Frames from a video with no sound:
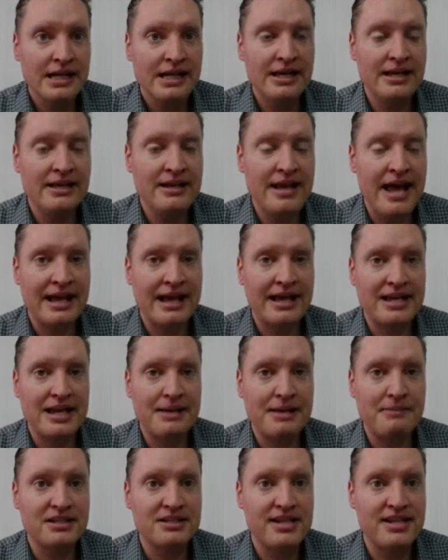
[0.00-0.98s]
in
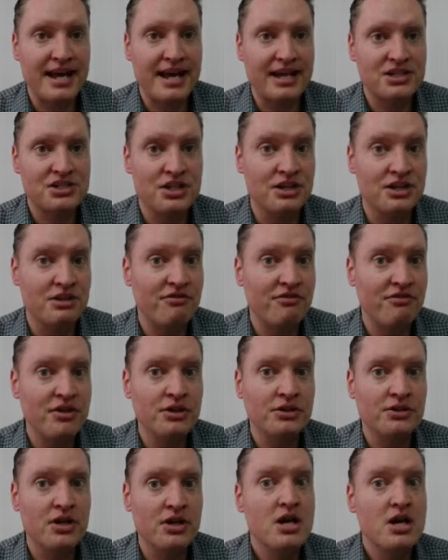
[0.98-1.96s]
academic texts in the
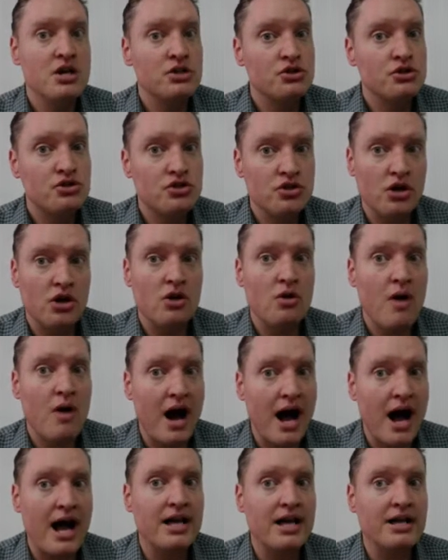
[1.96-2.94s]
field, so
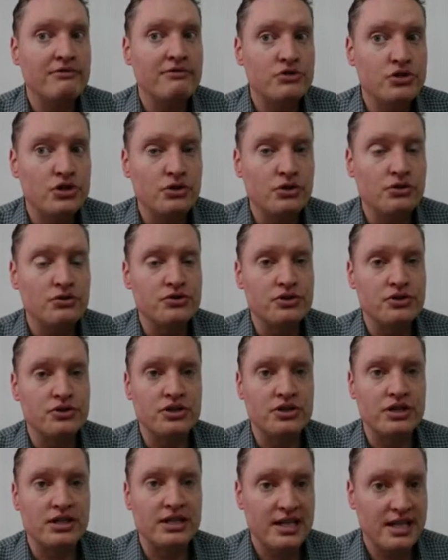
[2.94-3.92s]
I have chosen
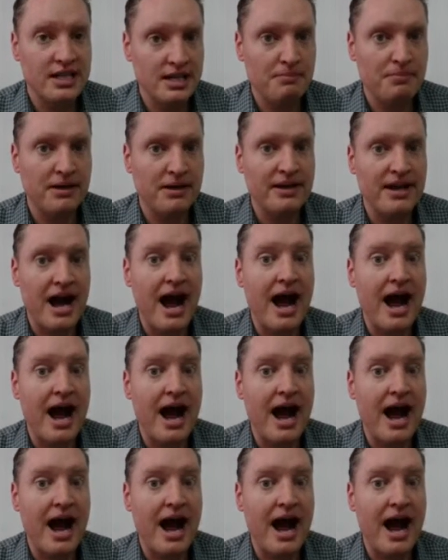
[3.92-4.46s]
to keep it.